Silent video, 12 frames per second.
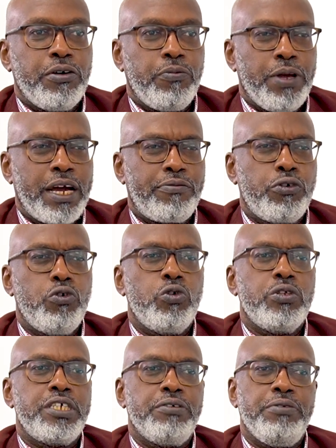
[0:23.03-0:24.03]
we have
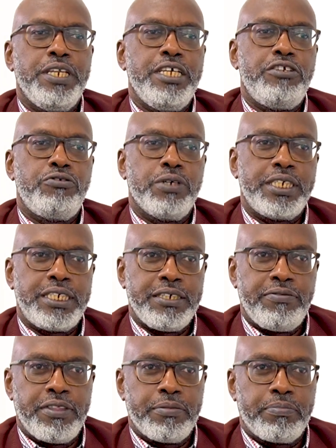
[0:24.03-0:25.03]
goals and we need to
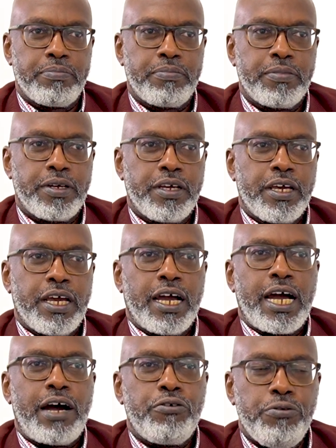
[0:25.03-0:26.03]
achieve them.
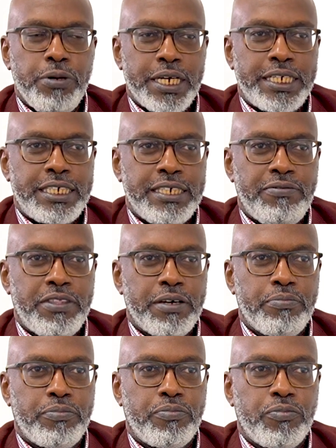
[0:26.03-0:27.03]
How do we achieve them?